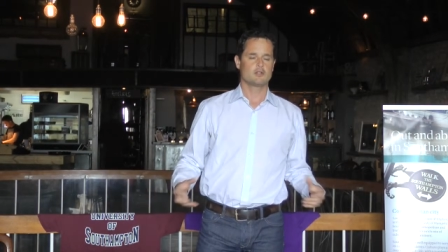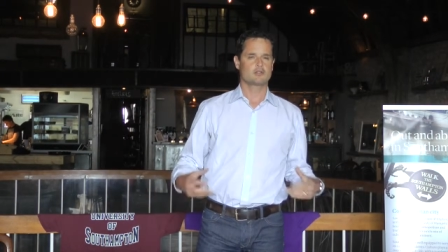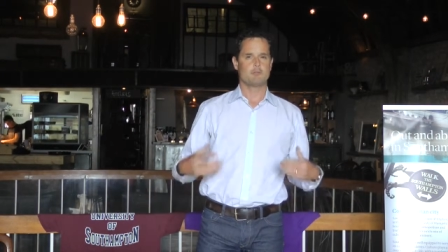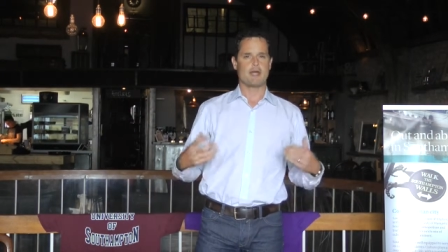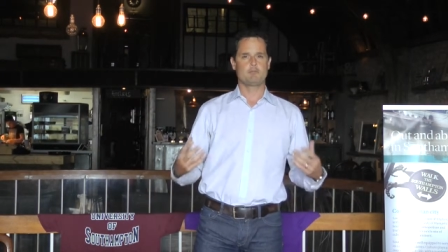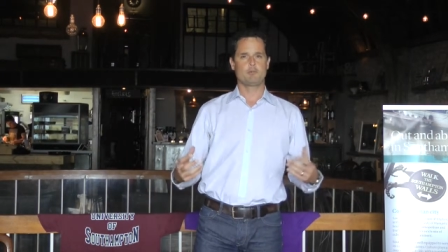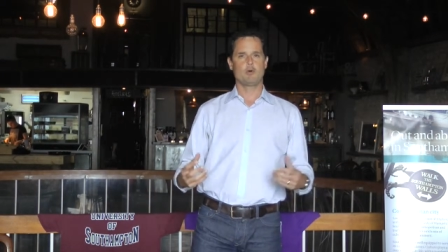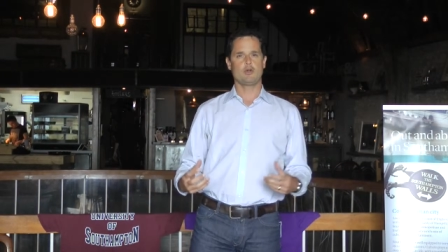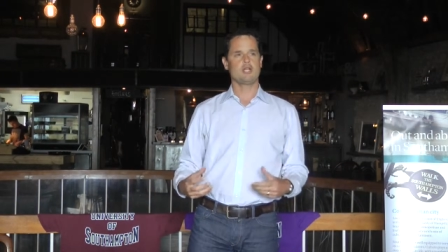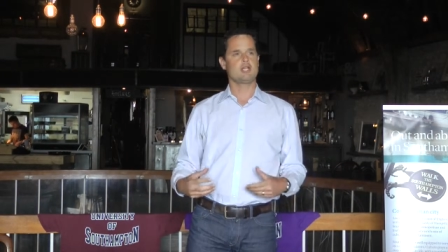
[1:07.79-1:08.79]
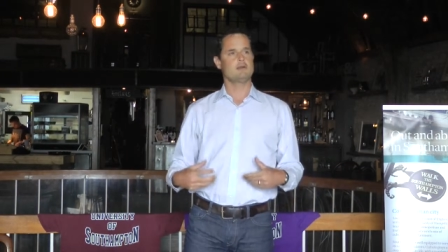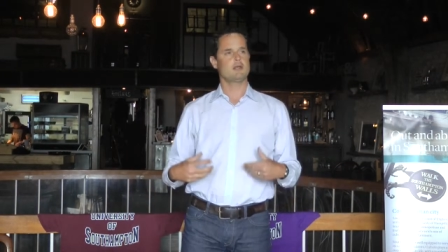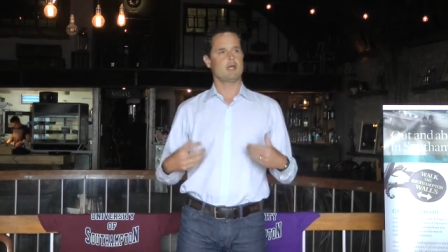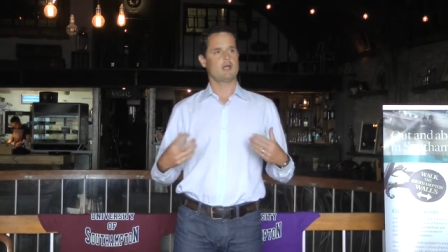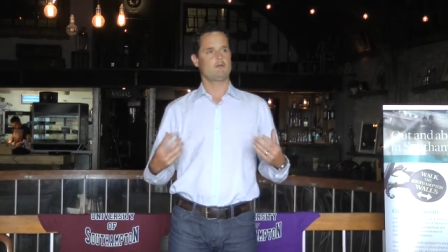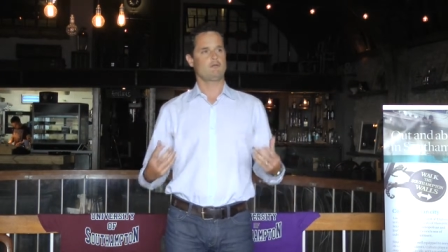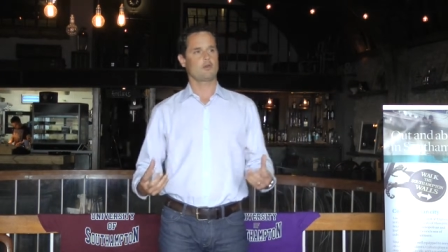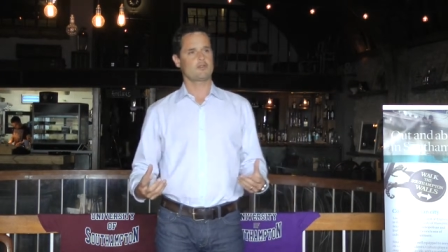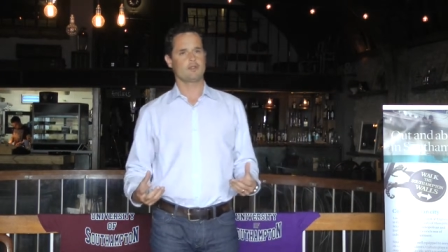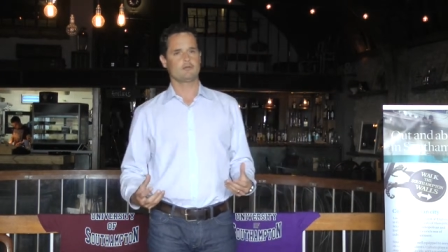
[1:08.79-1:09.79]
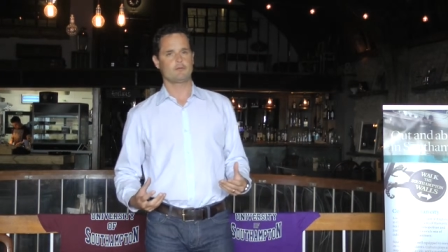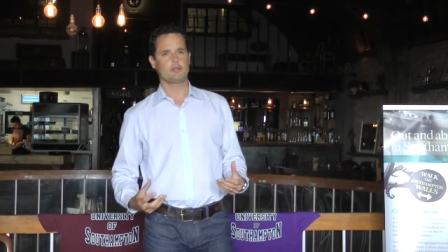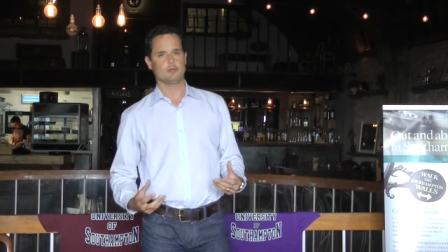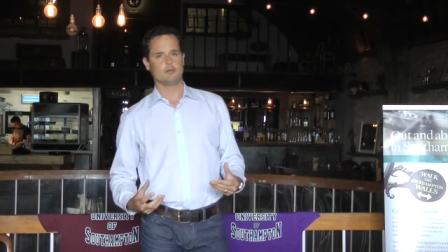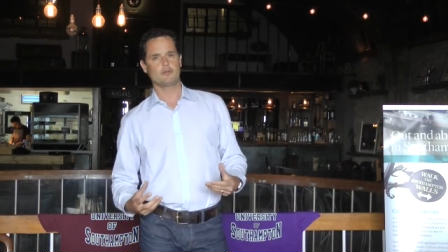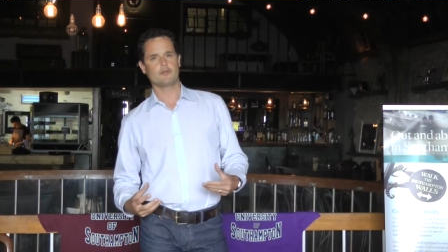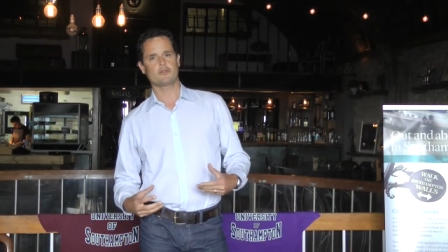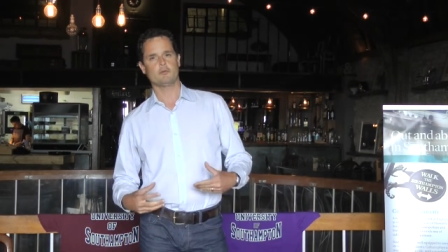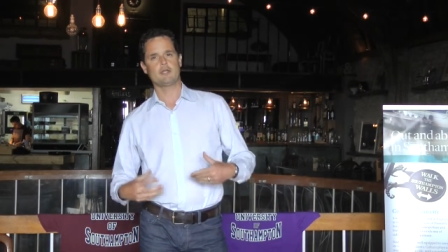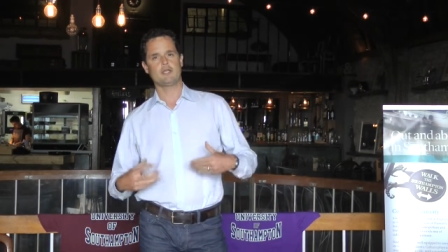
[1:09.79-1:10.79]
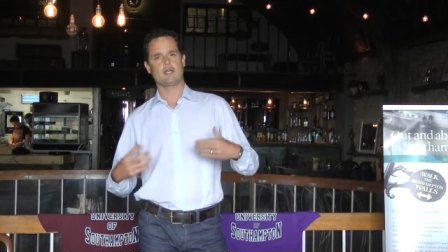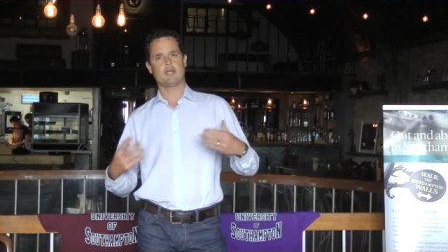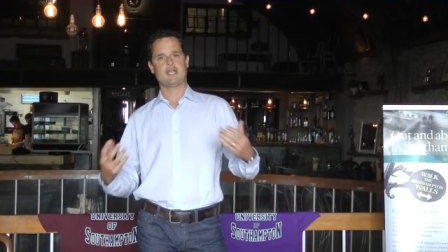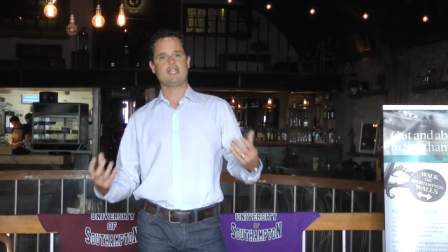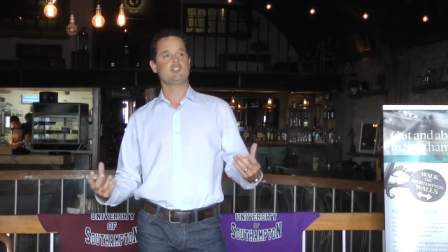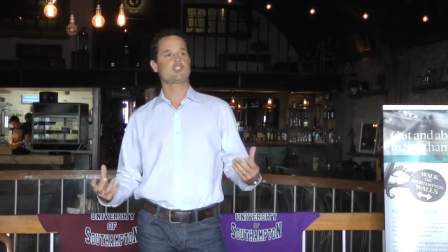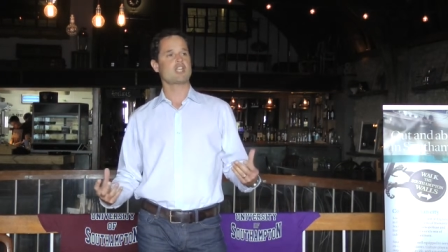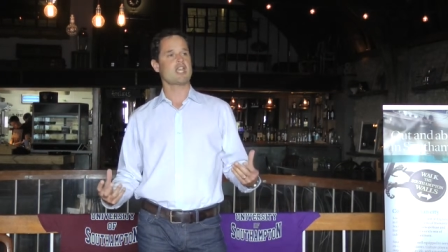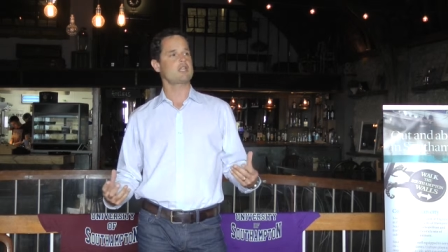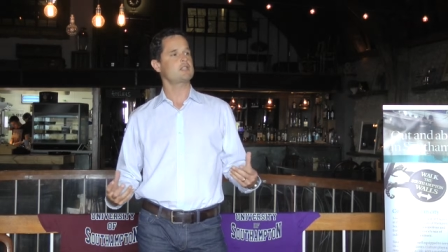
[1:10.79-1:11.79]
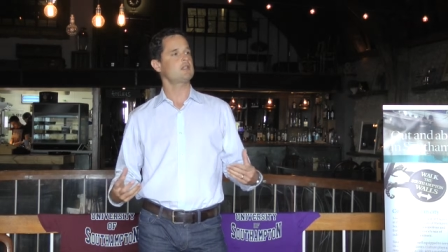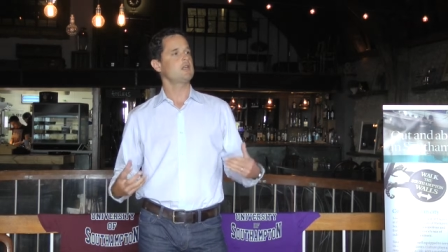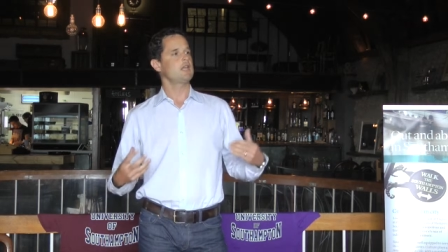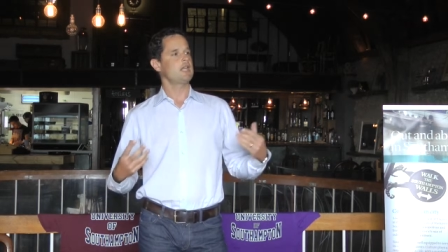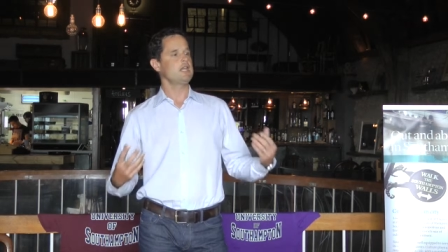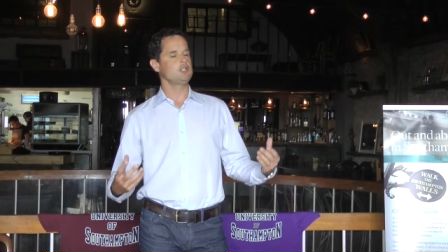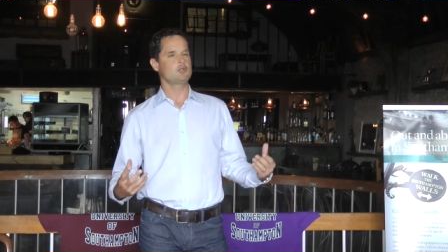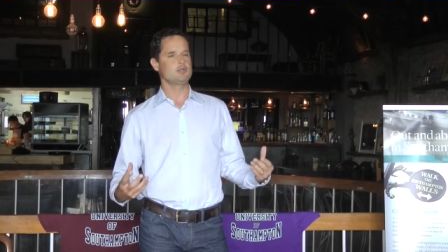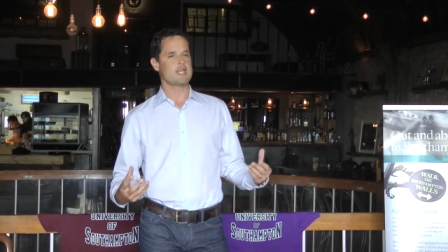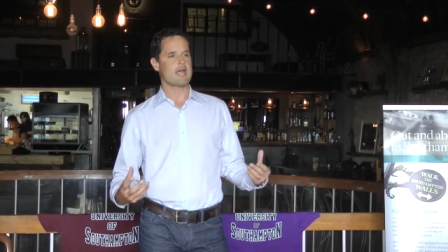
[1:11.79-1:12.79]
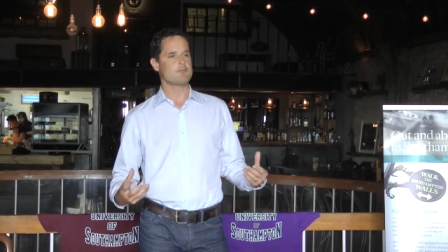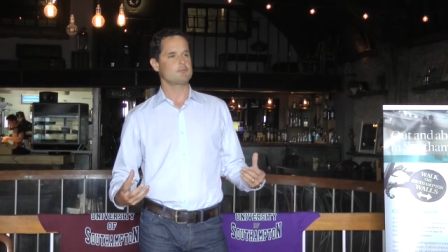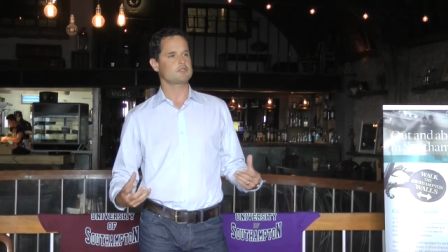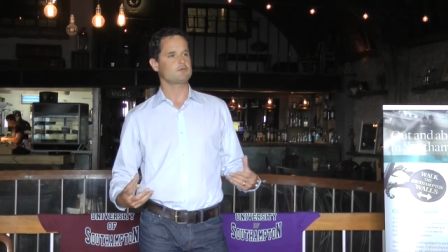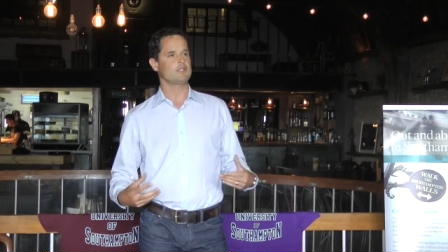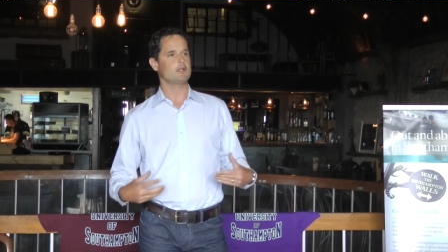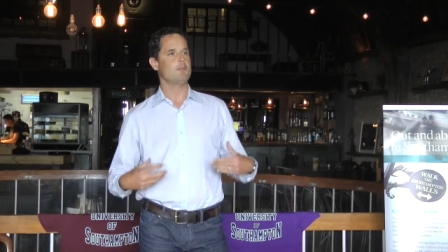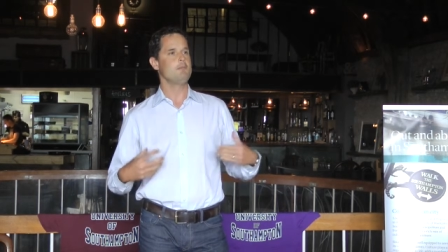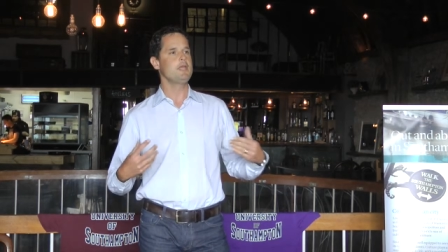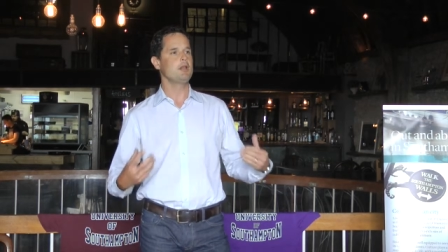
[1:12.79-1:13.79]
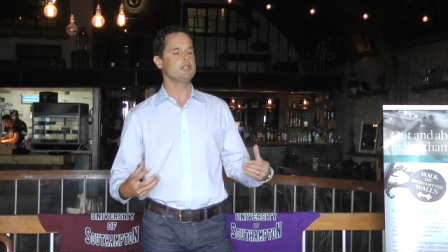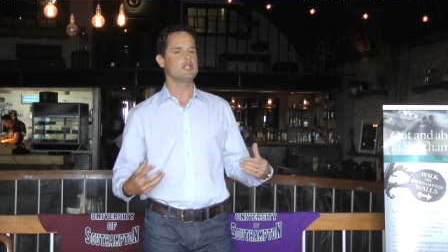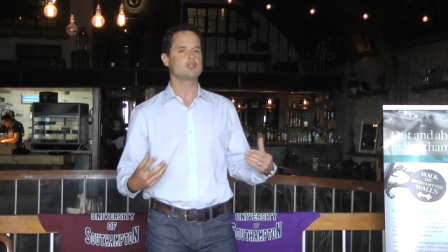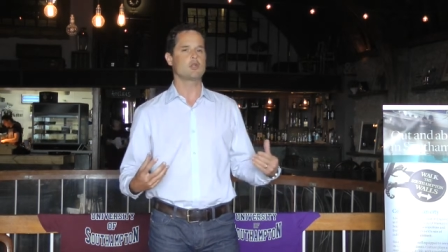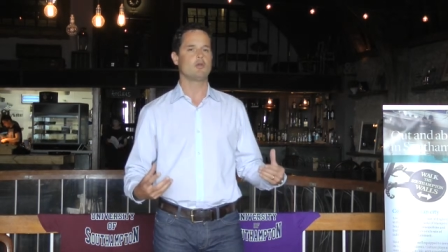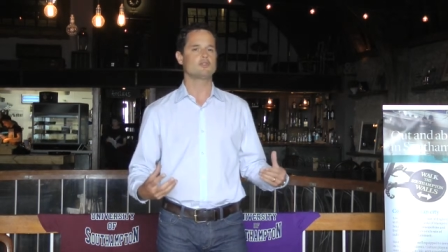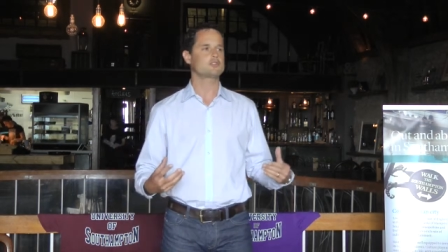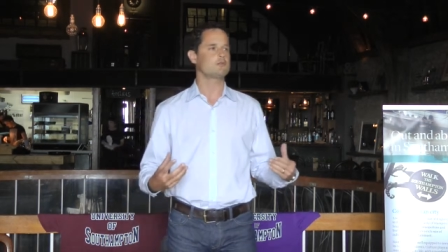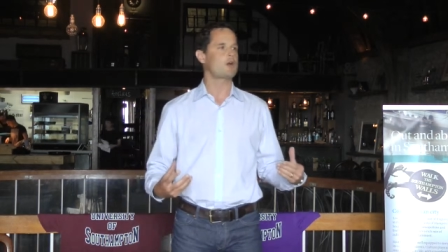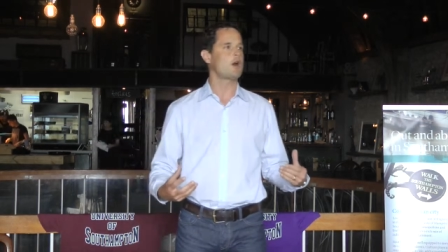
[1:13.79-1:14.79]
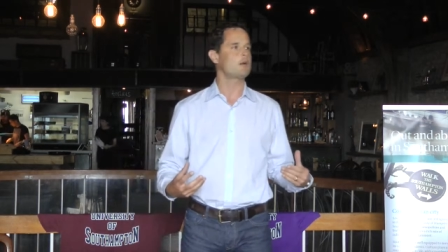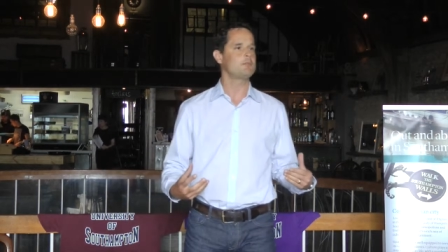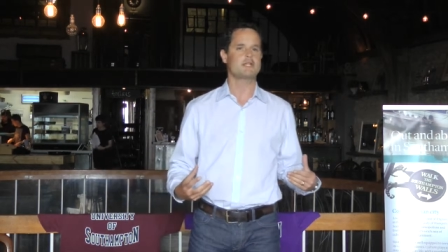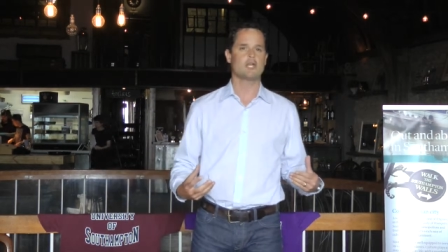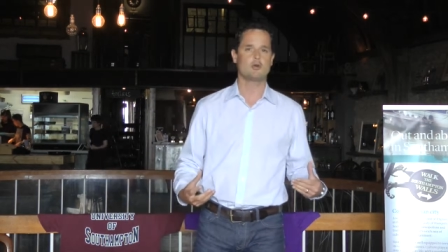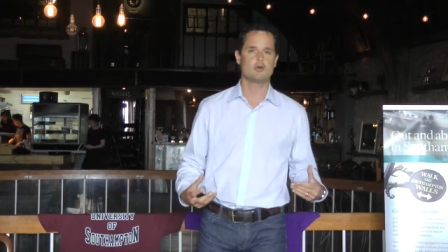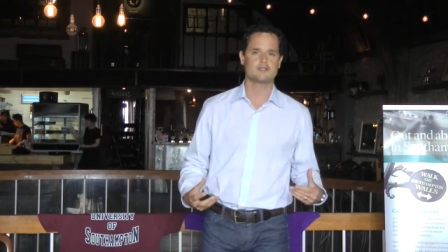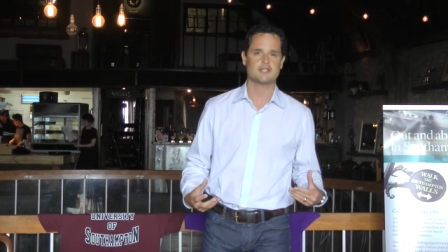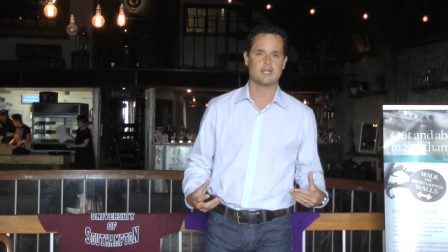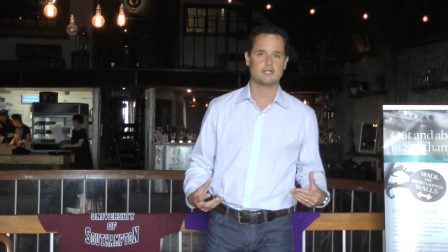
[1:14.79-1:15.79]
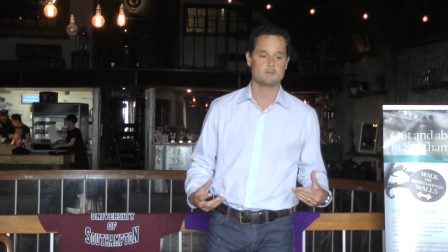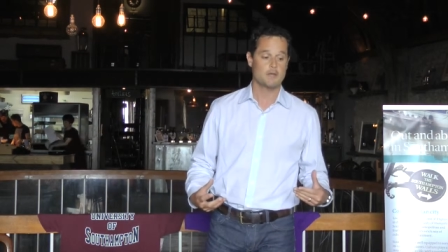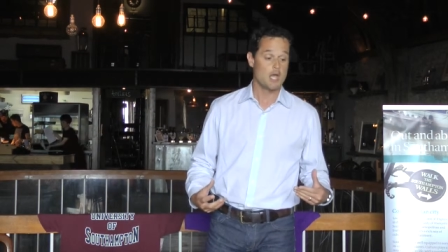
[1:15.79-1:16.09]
So by burning uh, fossil fuels, we uh, inject into the atmosphere million tons of carbon dioxide.